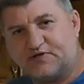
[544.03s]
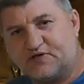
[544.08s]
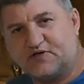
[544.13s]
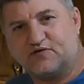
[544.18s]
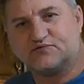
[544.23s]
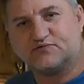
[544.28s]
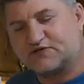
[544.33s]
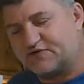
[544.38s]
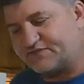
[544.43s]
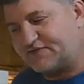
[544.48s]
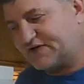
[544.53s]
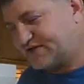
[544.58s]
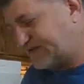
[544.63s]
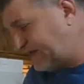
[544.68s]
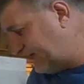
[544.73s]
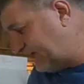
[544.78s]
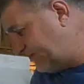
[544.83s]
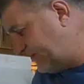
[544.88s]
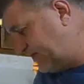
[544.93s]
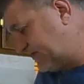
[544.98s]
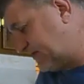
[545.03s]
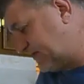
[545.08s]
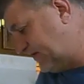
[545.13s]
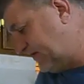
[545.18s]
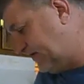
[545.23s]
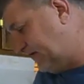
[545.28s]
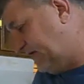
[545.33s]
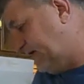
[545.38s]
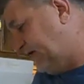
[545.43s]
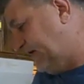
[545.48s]
them, you know, and stuff like that. But
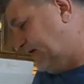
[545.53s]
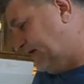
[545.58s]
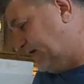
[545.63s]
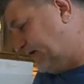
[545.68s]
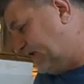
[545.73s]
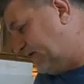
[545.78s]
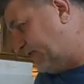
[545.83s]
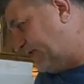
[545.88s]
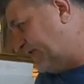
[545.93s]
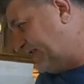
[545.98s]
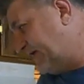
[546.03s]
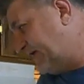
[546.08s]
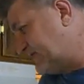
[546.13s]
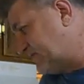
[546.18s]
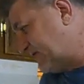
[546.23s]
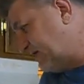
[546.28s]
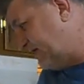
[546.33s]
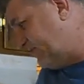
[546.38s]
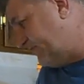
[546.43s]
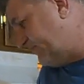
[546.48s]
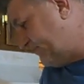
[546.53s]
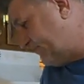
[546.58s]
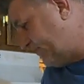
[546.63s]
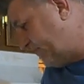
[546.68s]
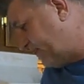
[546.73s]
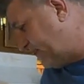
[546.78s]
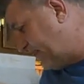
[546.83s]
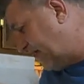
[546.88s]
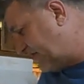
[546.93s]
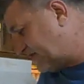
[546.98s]
uh, anyway, that's uh,
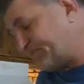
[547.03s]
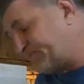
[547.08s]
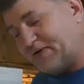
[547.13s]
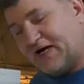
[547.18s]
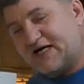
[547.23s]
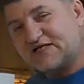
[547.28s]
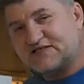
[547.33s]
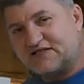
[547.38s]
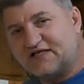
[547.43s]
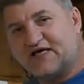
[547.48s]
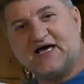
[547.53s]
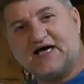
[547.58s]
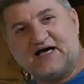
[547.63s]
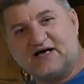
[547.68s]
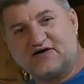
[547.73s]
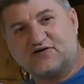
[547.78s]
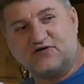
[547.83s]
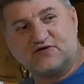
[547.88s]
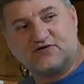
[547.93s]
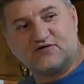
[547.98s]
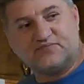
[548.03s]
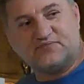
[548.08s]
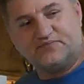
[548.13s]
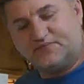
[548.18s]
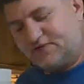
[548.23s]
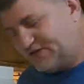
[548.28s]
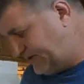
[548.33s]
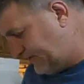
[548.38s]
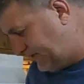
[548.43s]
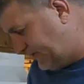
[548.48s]
that's basically how I cook
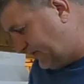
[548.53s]
them.